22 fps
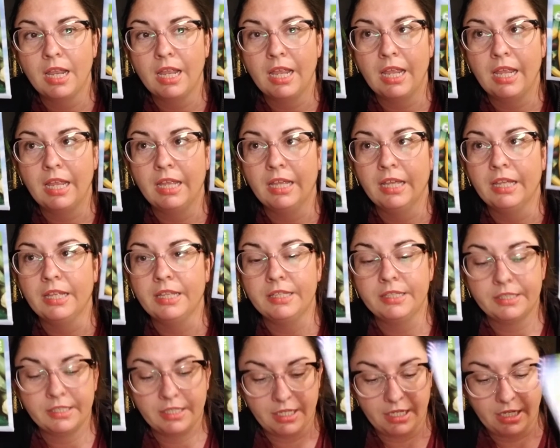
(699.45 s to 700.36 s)

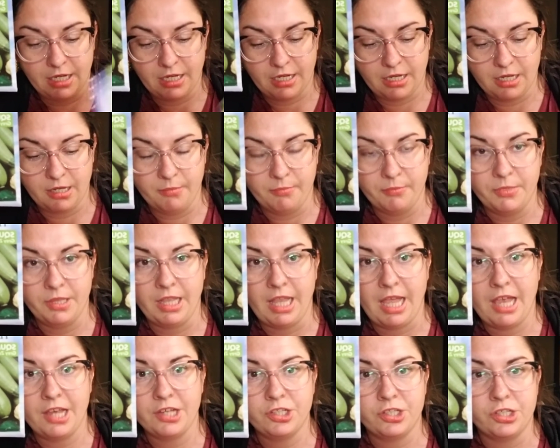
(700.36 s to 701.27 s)
And
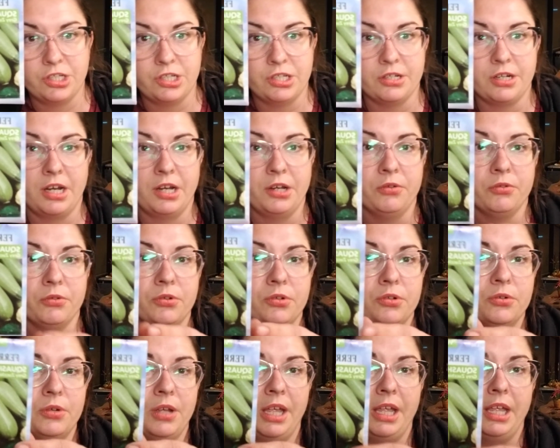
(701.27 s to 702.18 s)
last year I
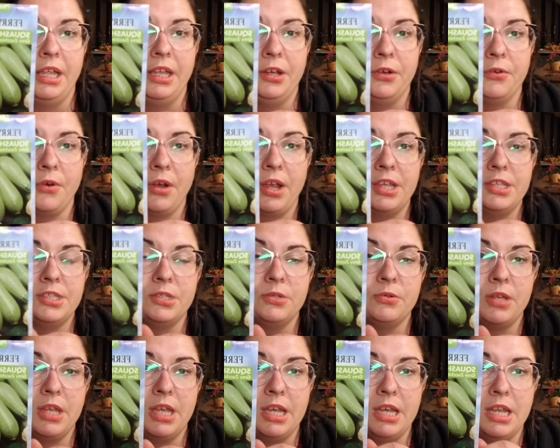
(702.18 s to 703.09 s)
grew a gray
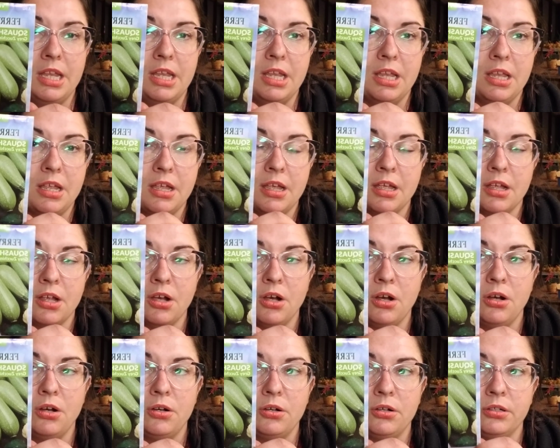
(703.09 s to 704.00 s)
zucchini
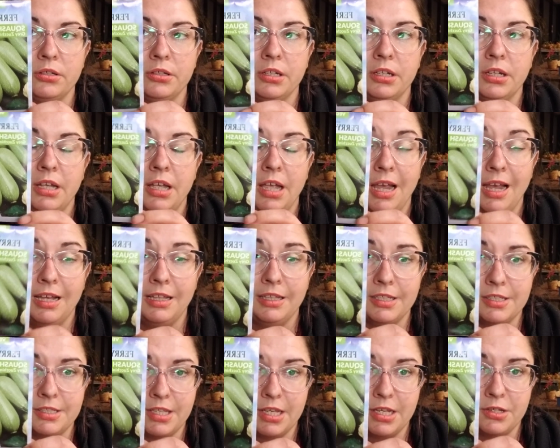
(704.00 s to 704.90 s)
called
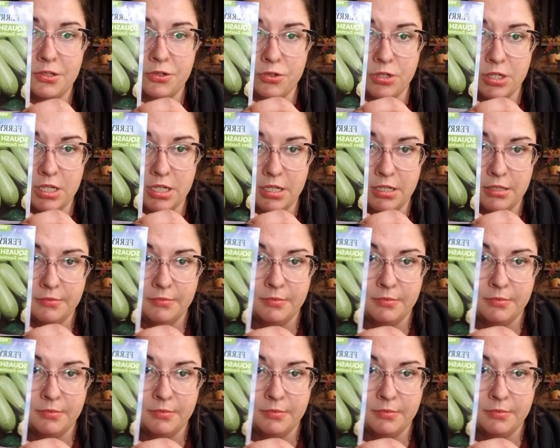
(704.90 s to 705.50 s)
Alexandria,